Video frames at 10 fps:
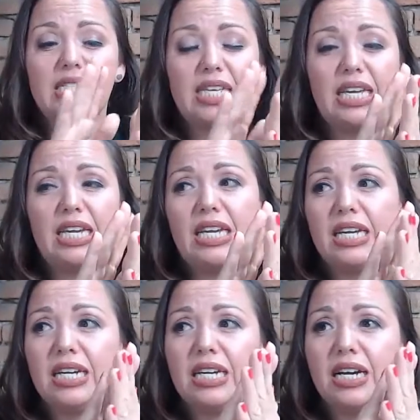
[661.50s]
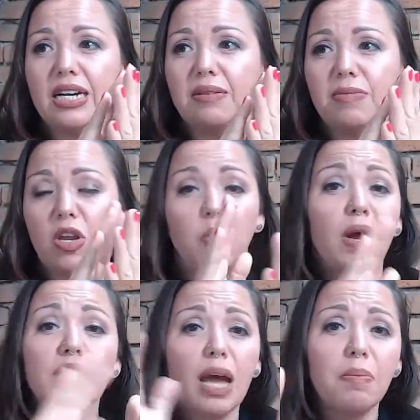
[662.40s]
the,
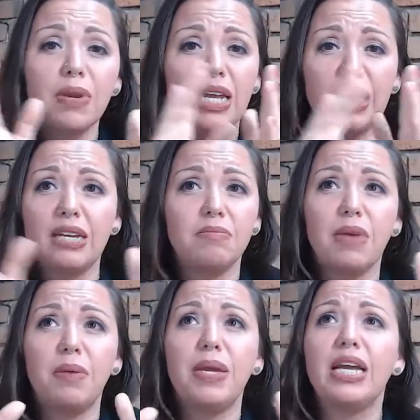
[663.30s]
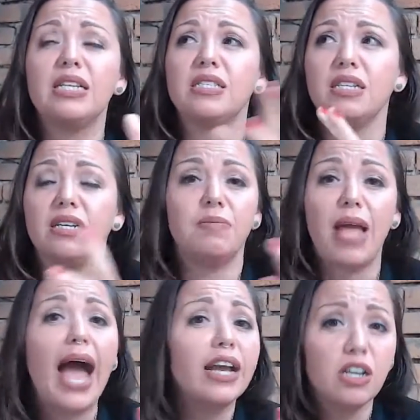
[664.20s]
one company, maybe it's
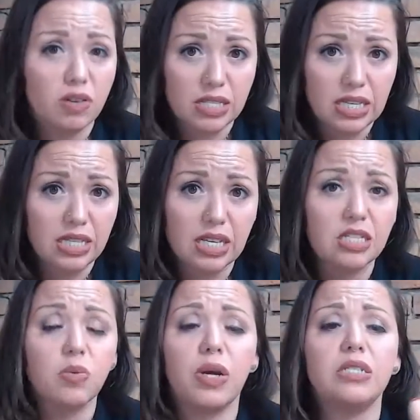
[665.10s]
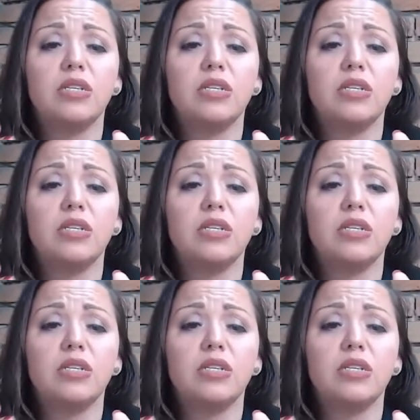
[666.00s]
Acura did this once.